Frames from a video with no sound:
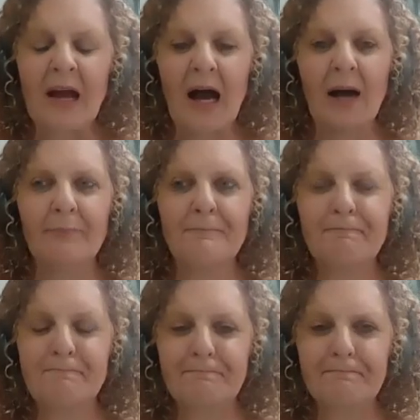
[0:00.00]

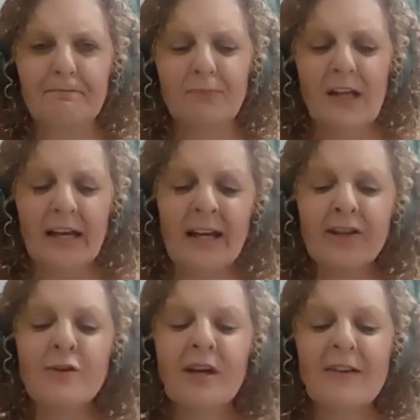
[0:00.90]
Can
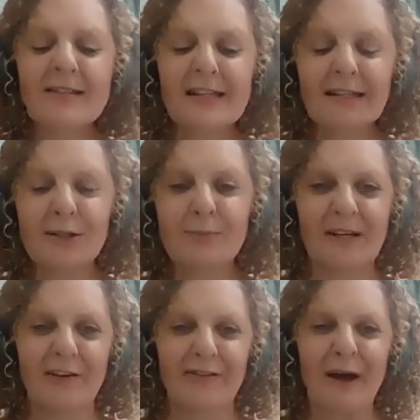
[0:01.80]
you give us a little bit
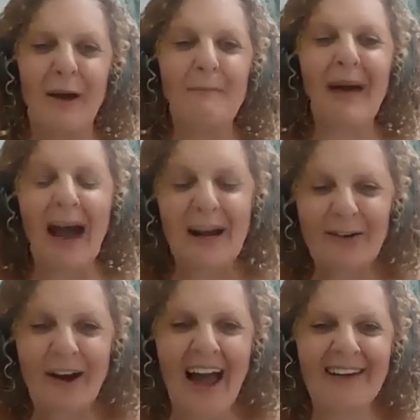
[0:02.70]
of
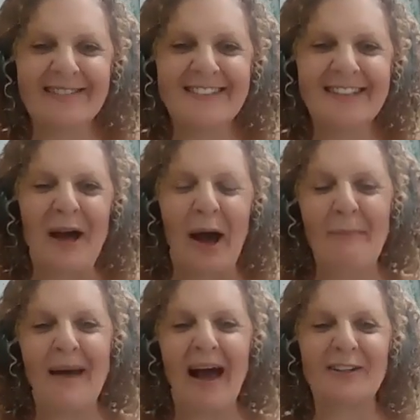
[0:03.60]
background
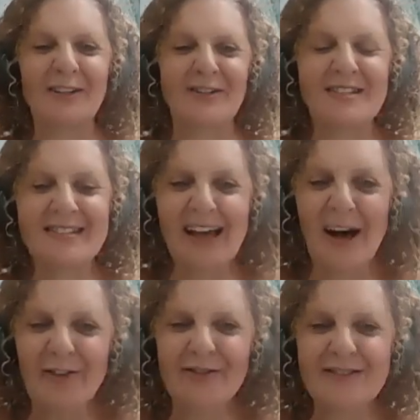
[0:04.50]
about
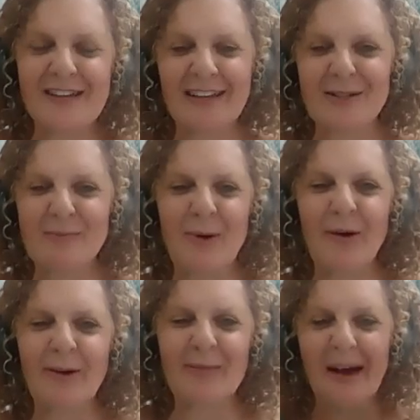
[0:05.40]
yourself? Tell us
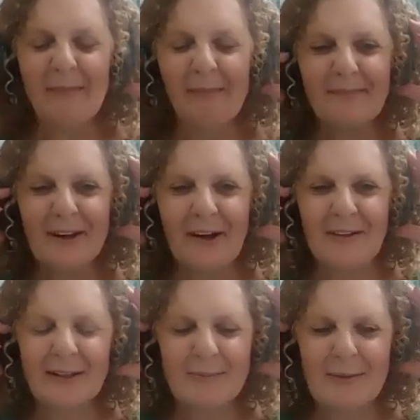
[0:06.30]
more about, a
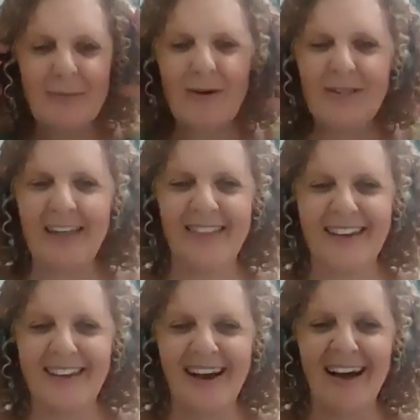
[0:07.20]
little bit more than
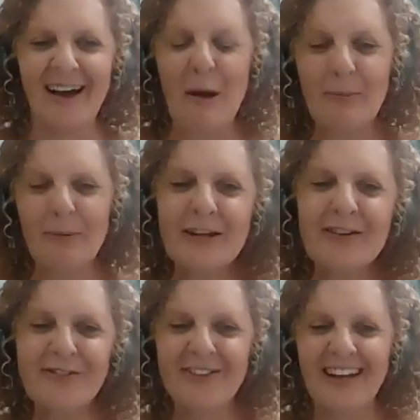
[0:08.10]
the
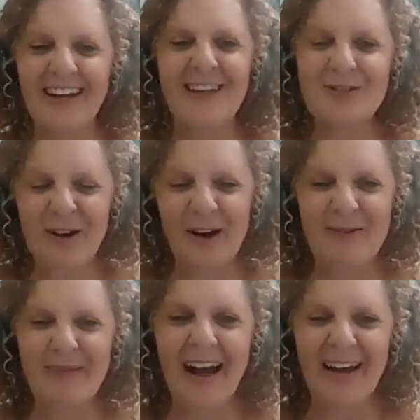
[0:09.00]
brief intro
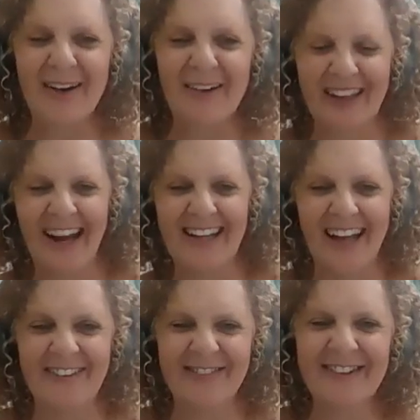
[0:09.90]
bio that I
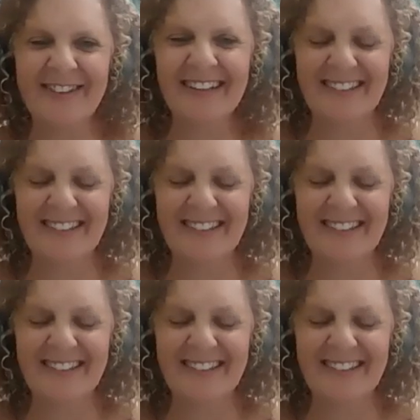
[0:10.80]
gave you.